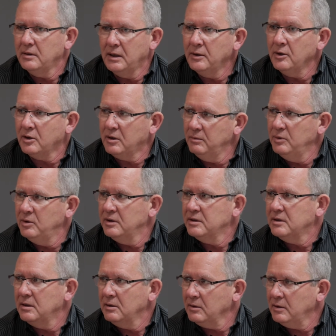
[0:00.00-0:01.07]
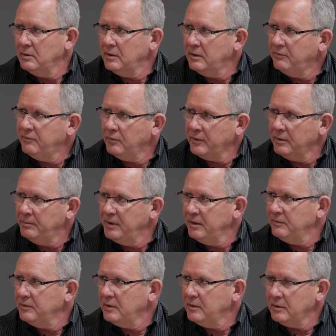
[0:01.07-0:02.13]
in the community, not only for the
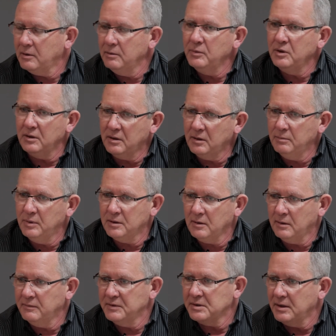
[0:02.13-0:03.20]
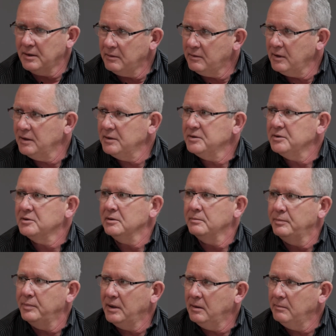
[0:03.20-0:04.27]
benefit of the community, but obviously the relationship,
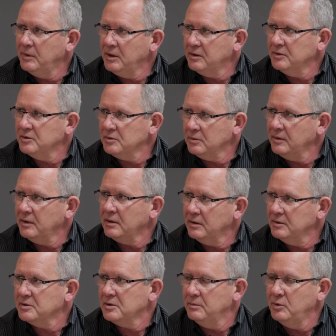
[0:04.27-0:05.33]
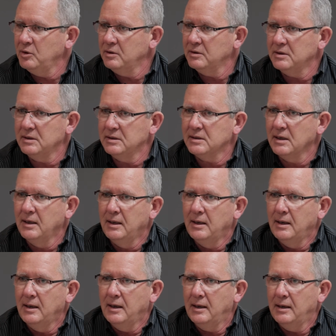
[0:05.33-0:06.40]
making sure that those communities
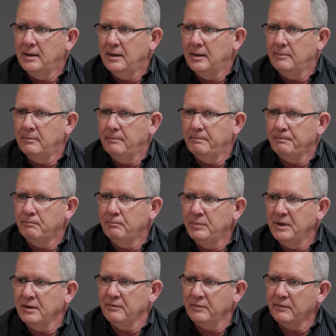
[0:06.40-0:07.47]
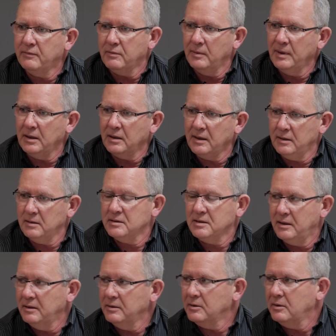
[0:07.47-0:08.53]
benefit from how
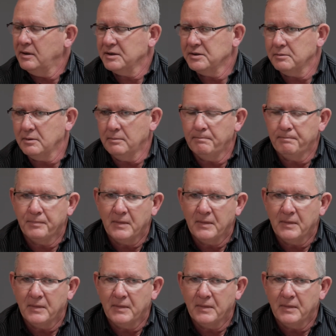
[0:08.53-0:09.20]
Keltai interacts with them.